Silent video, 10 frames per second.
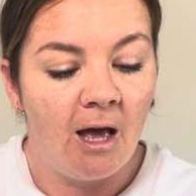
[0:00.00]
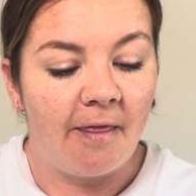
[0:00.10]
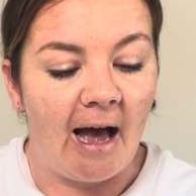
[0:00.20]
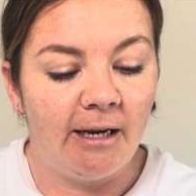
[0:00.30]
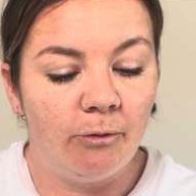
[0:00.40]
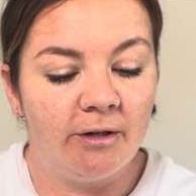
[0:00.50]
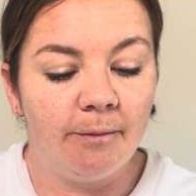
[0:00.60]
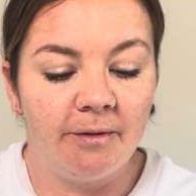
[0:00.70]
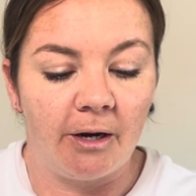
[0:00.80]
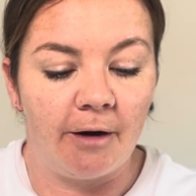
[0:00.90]
The animal is
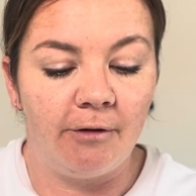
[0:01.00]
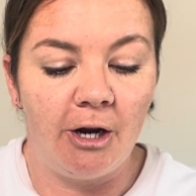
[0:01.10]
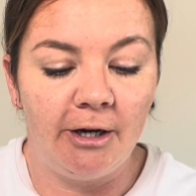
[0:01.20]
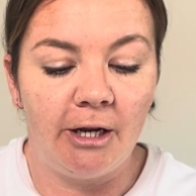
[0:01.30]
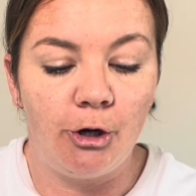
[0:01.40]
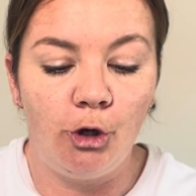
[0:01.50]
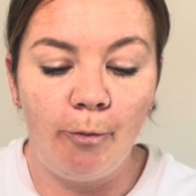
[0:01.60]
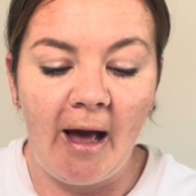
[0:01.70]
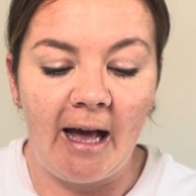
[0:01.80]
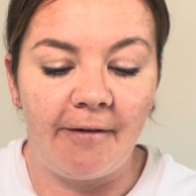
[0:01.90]
observed learning a new
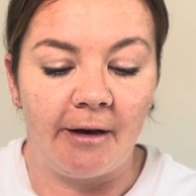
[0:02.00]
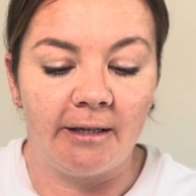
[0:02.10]
behaviour,